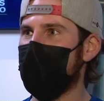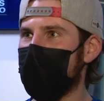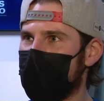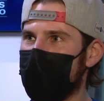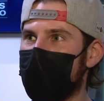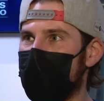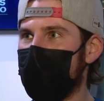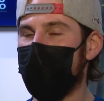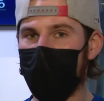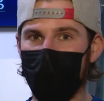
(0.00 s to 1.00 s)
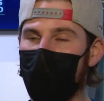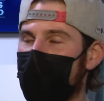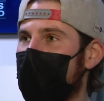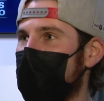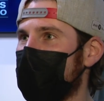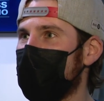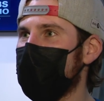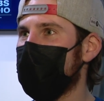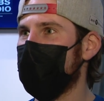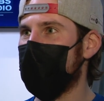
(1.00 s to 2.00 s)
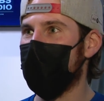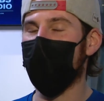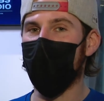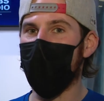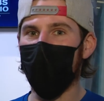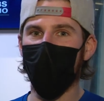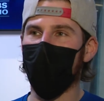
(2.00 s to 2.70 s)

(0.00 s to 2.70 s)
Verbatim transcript: guy that put it out there. So, I mean, we, the